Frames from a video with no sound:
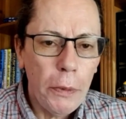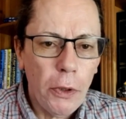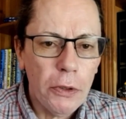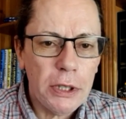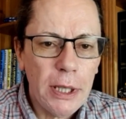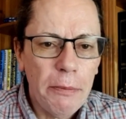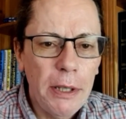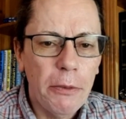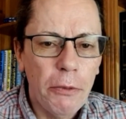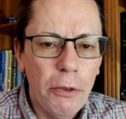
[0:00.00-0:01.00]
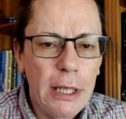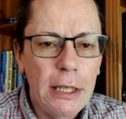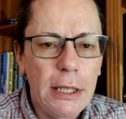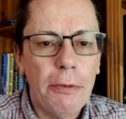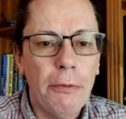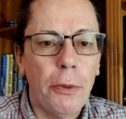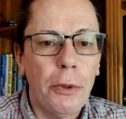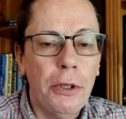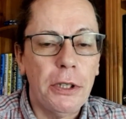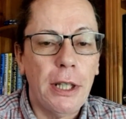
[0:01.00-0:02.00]
We've got something really different
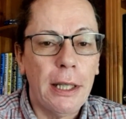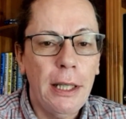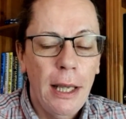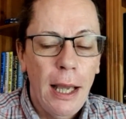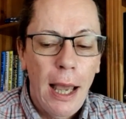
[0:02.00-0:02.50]
for you today.